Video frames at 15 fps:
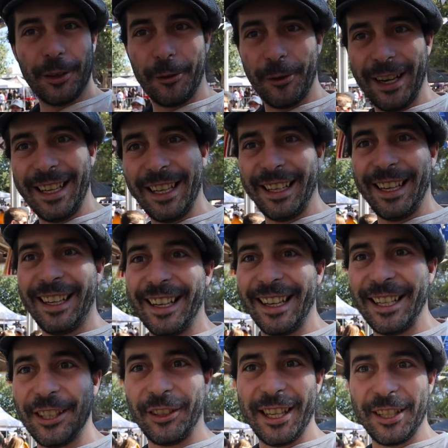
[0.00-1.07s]
They're really leading
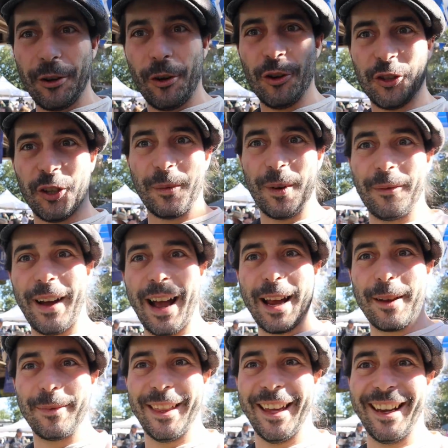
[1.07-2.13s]
into this whole German
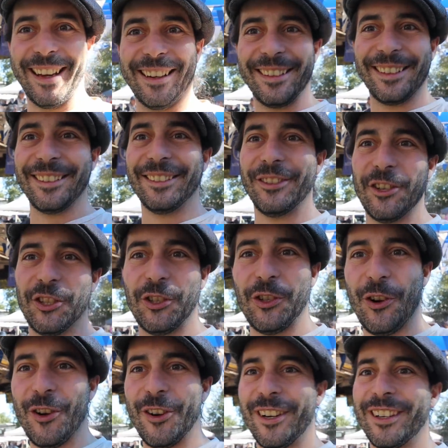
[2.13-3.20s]
vibe thing, for
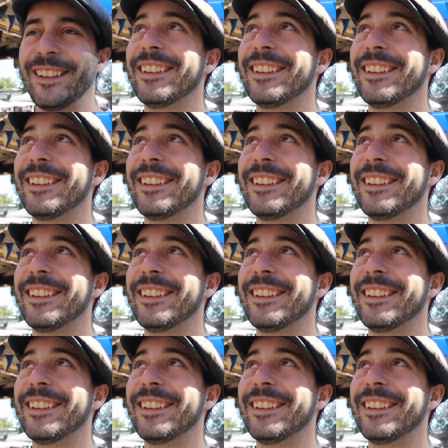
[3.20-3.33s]
sure.